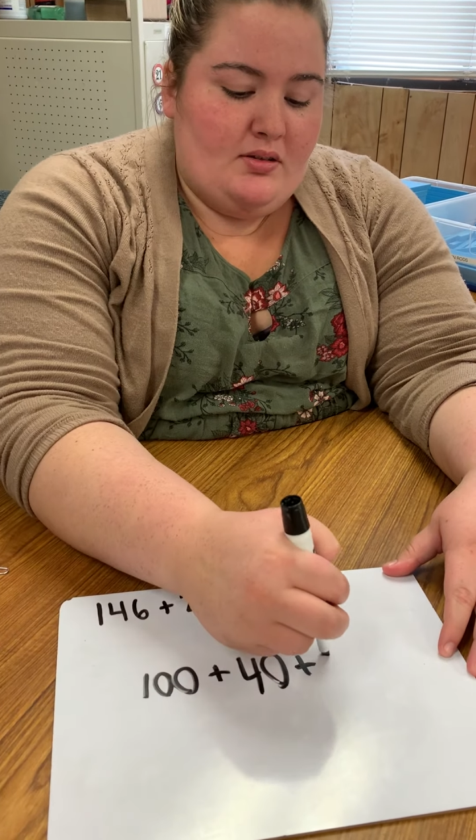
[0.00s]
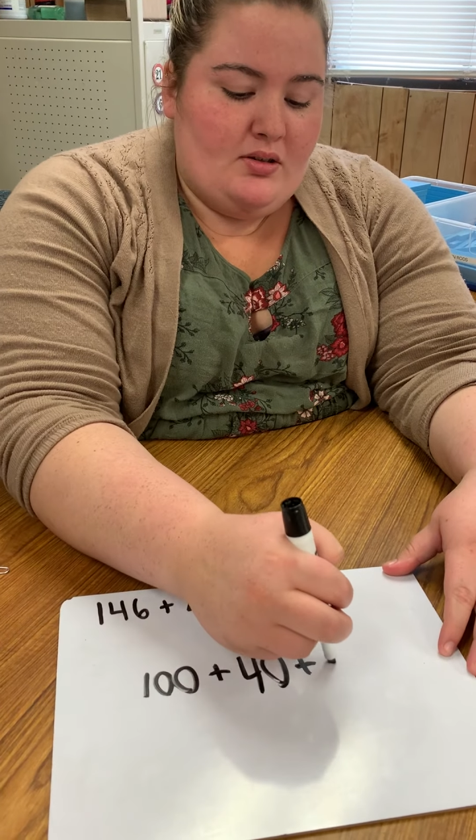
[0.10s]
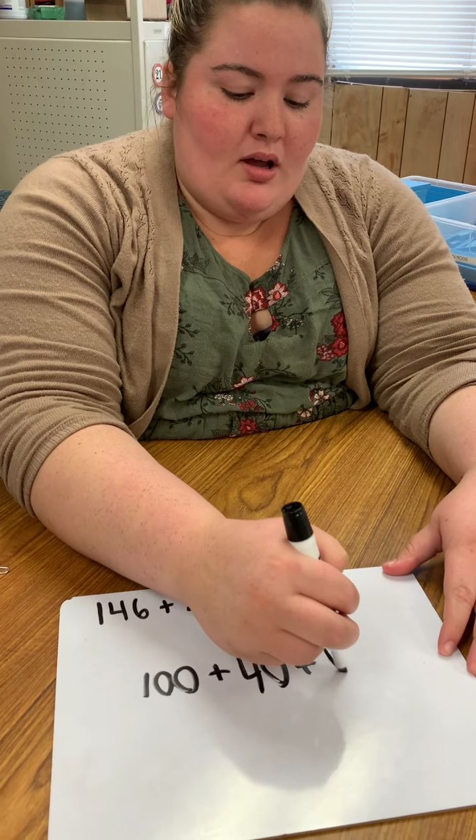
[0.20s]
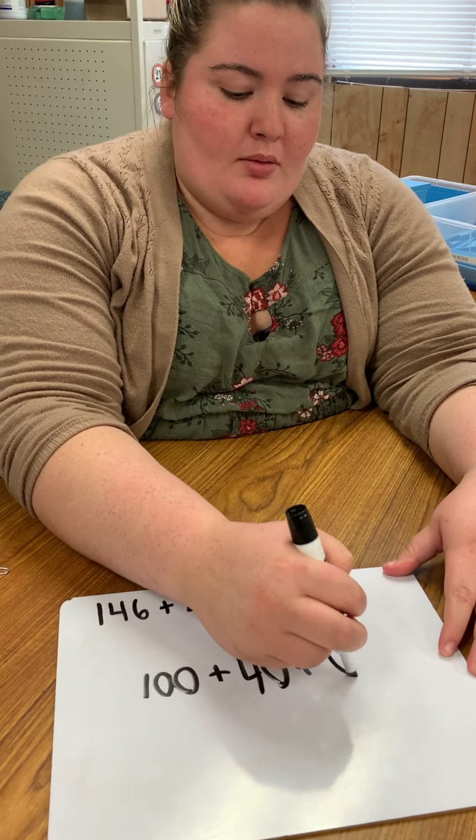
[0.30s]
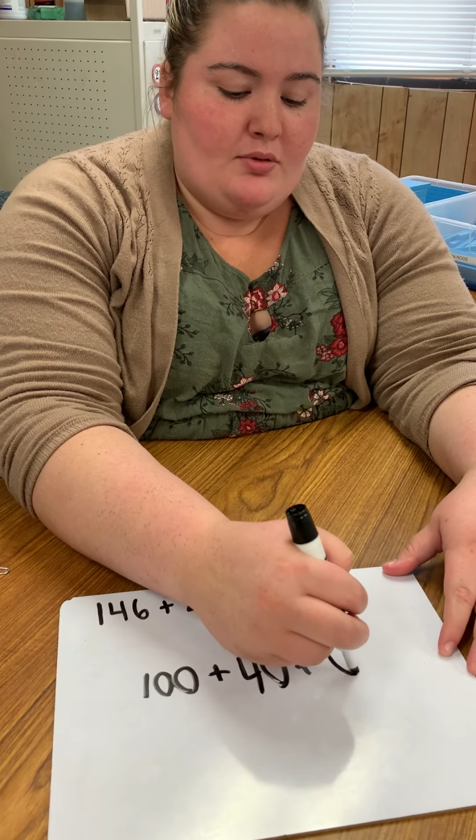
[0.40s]

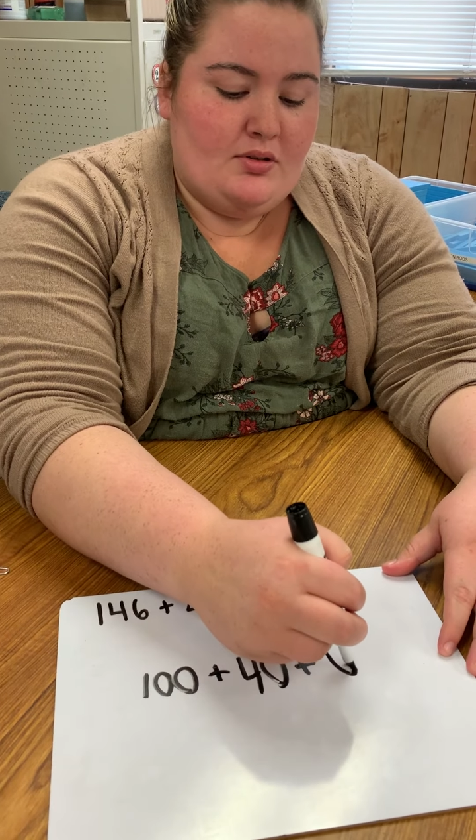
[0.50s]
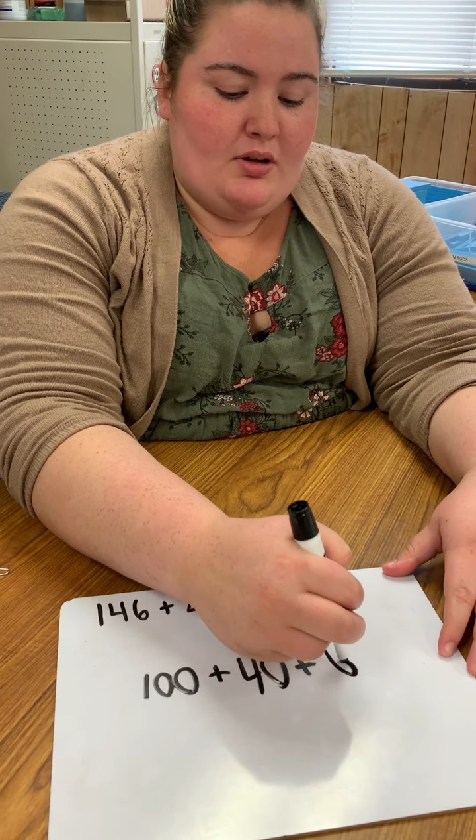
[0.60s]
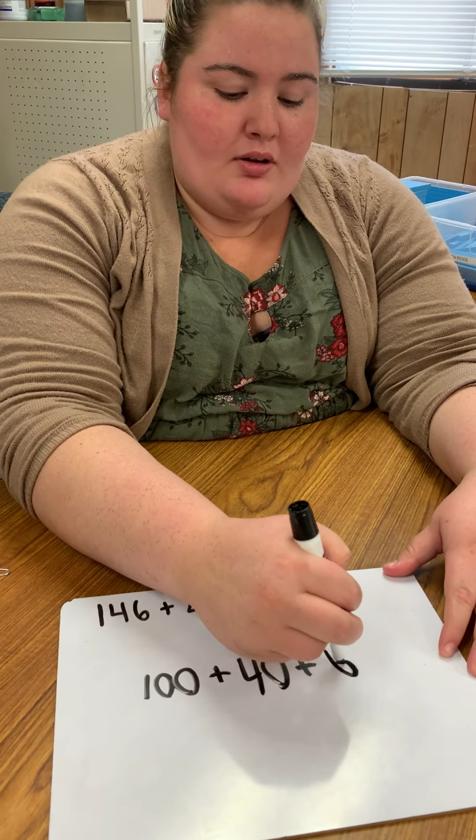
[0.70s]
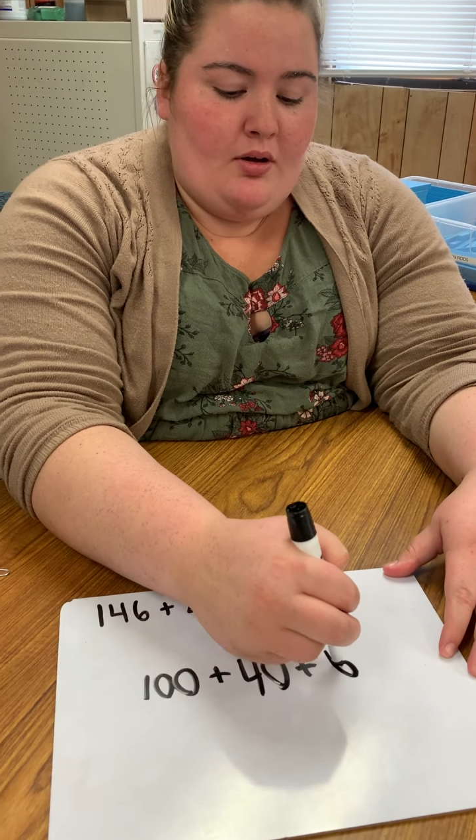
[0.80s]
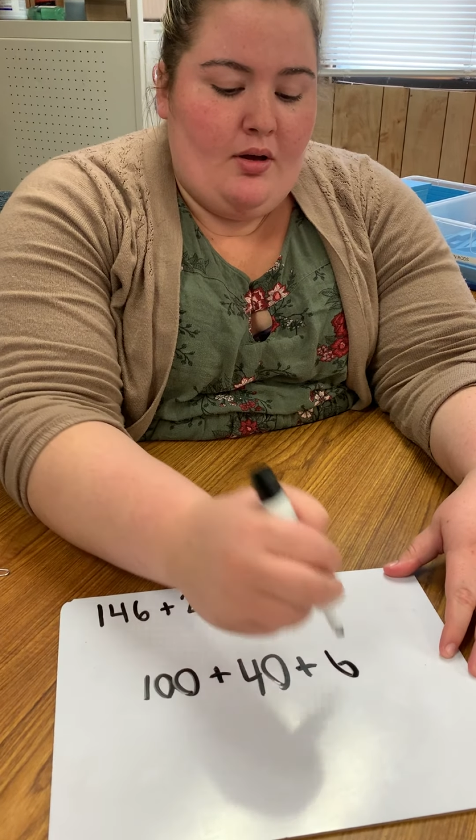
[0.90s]
So I'm just
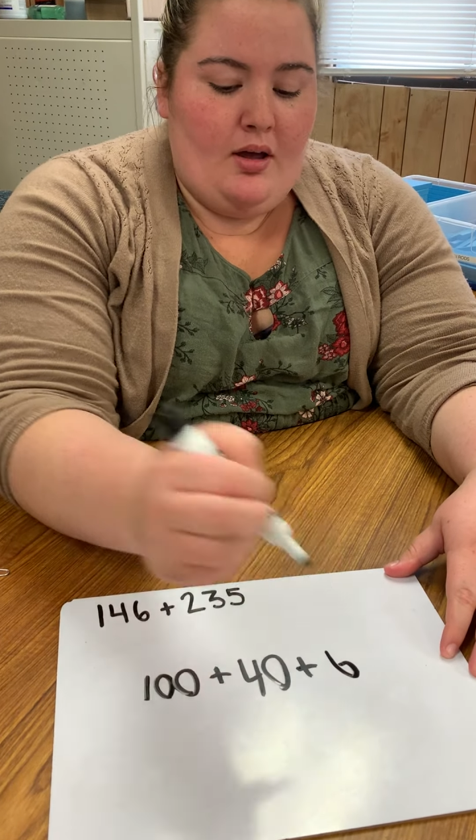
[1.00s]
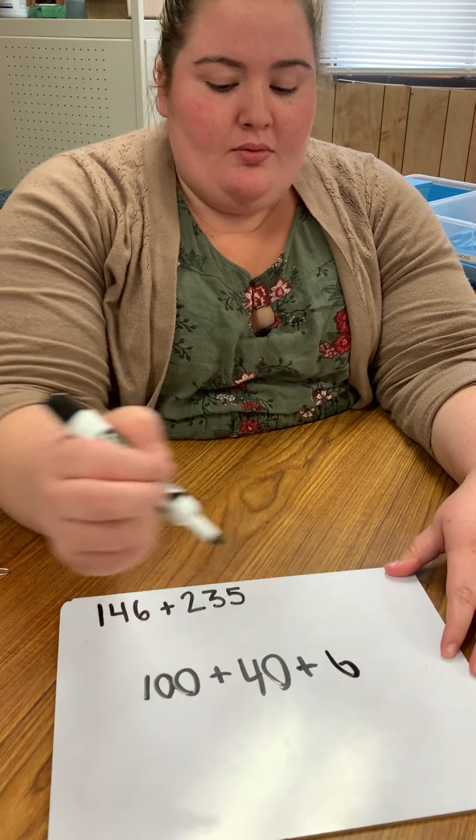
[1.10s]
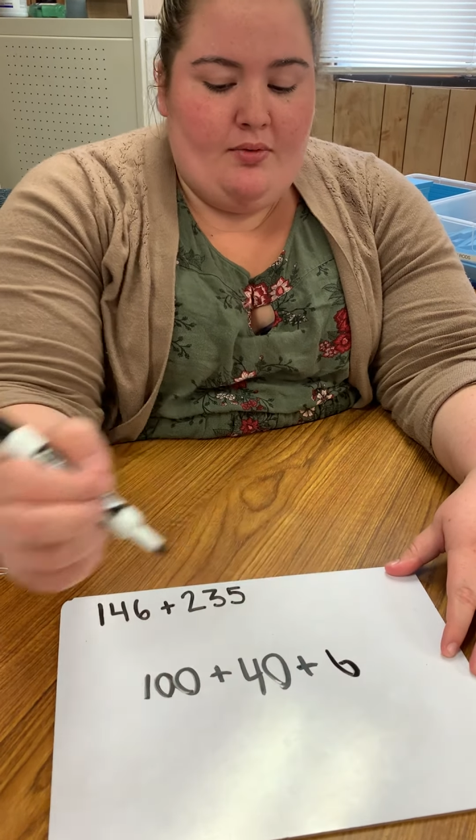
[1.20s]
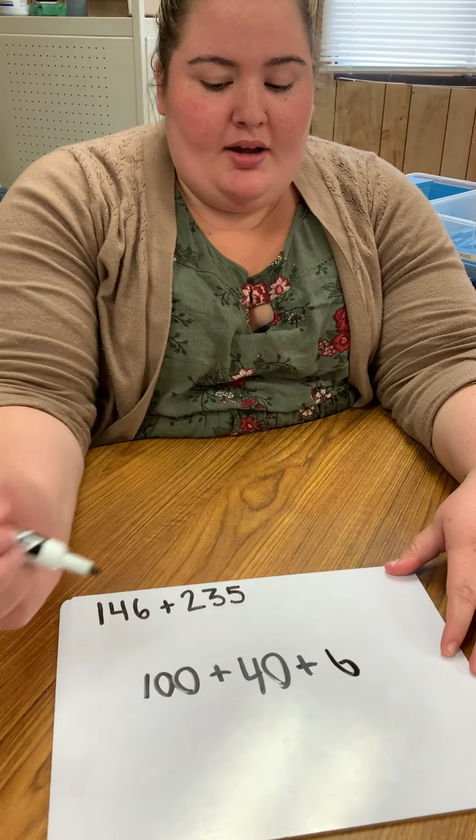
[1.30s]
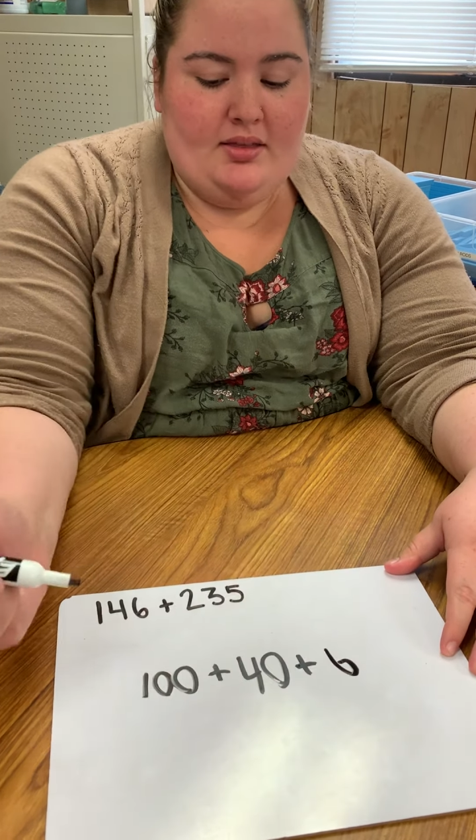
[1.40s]
gonna go ahead
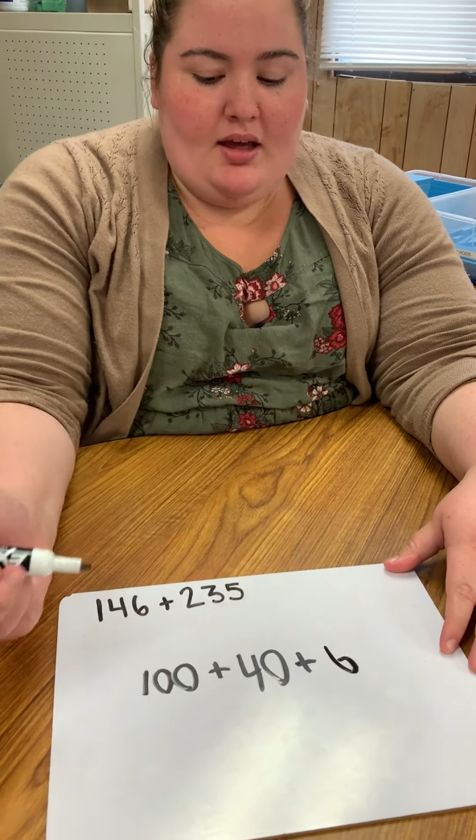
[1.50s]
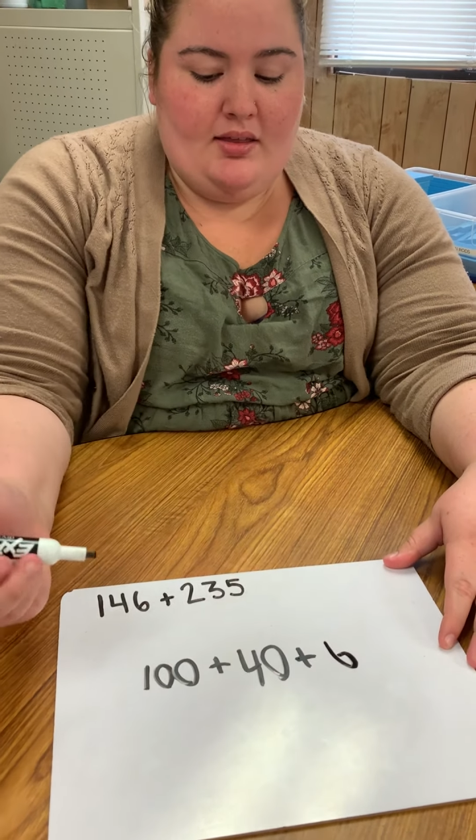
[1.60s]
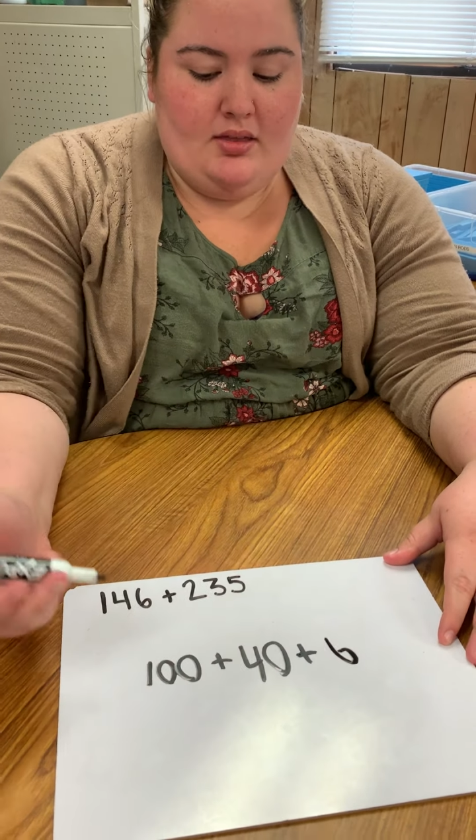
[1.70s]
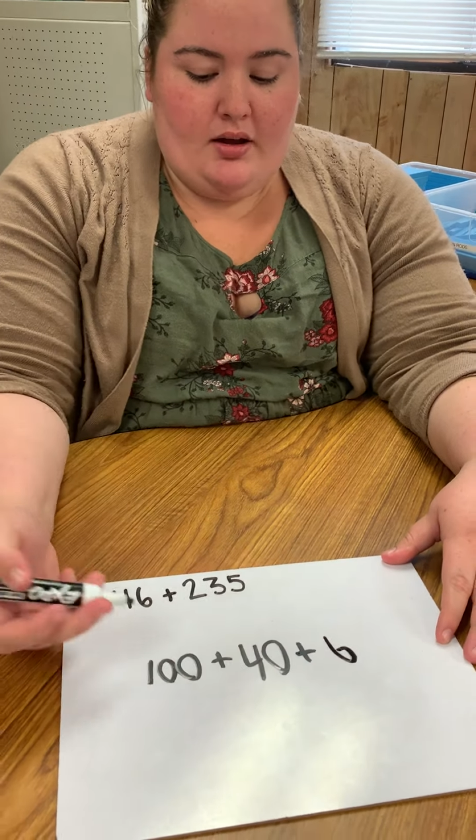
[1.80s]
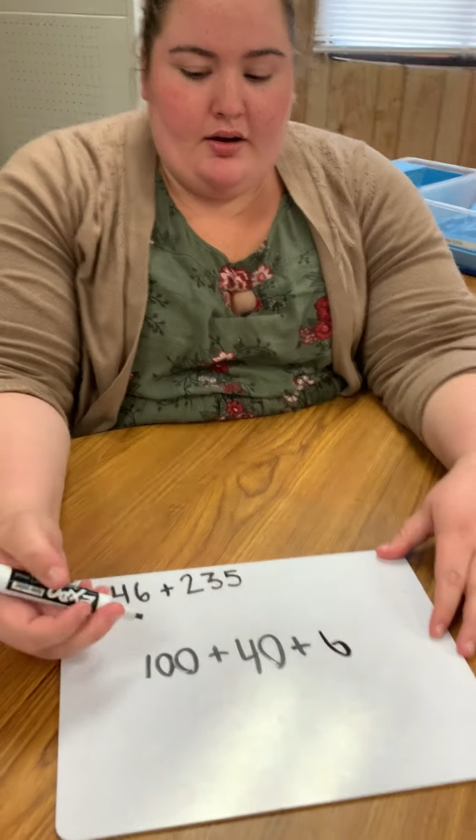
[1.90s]
and write
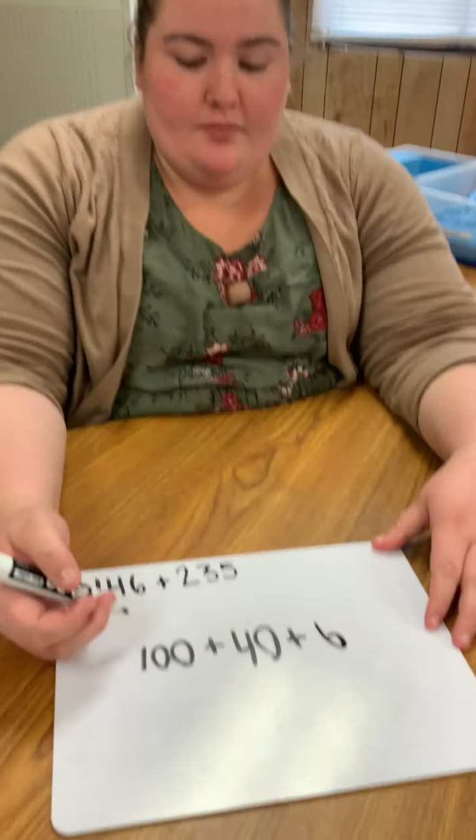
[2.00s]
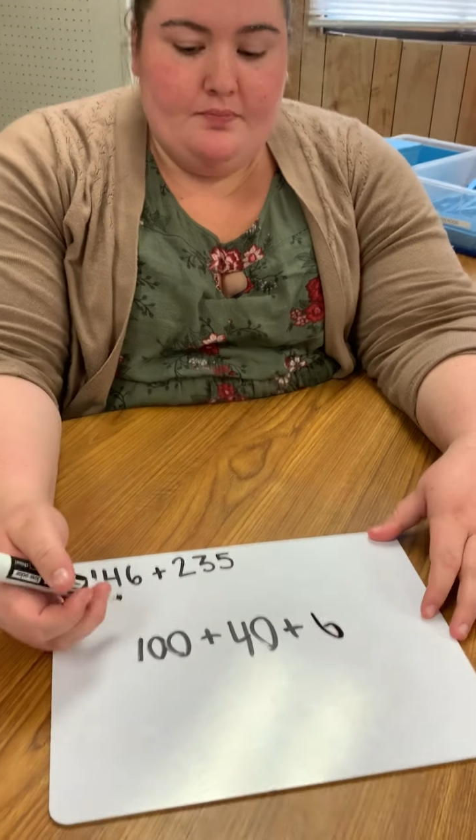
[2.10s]
that there.